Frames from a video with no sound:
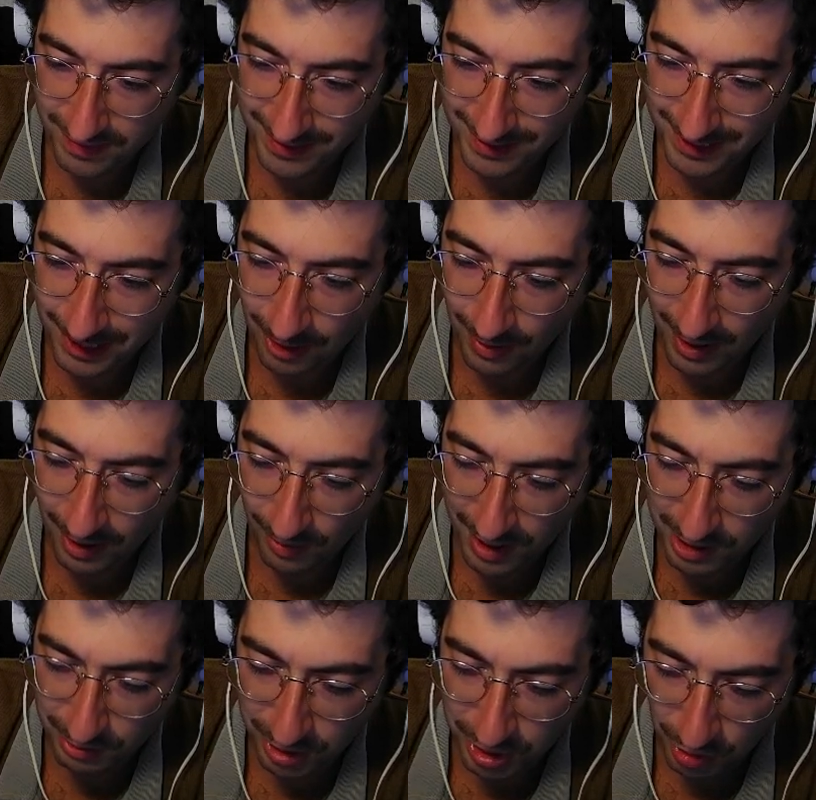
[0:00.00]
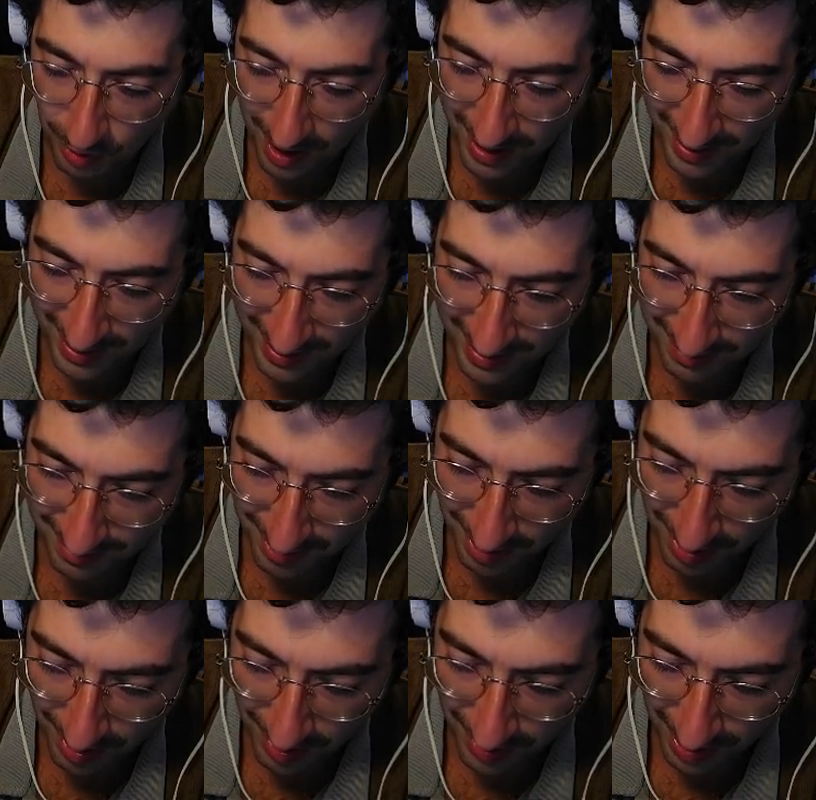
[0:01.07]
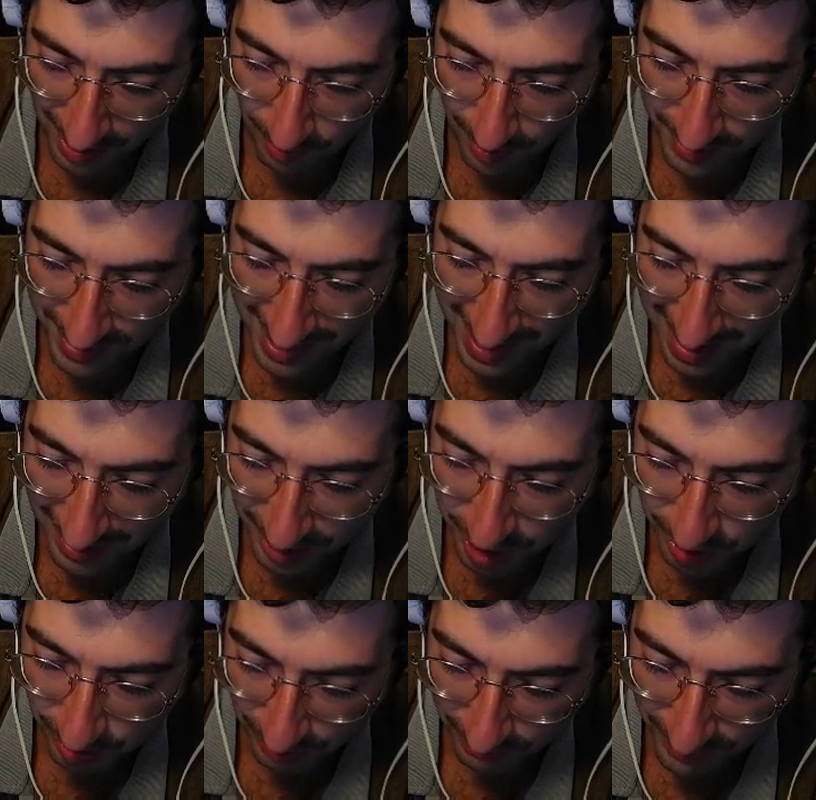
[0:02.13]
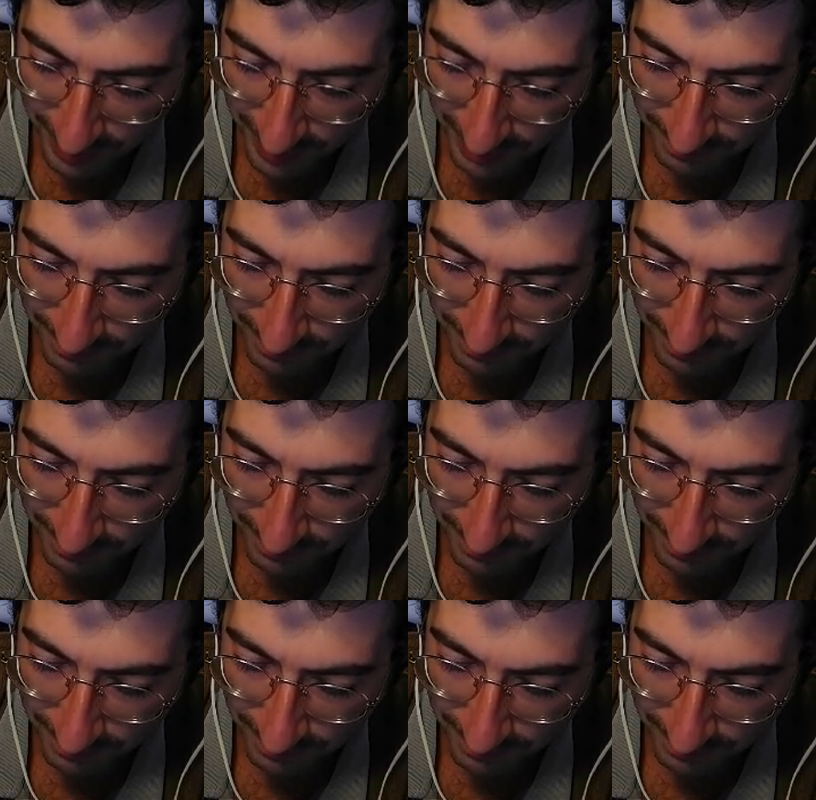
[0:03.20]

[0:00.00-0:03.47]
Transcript: No, I don't want you duetting it, dog. I want the actual video...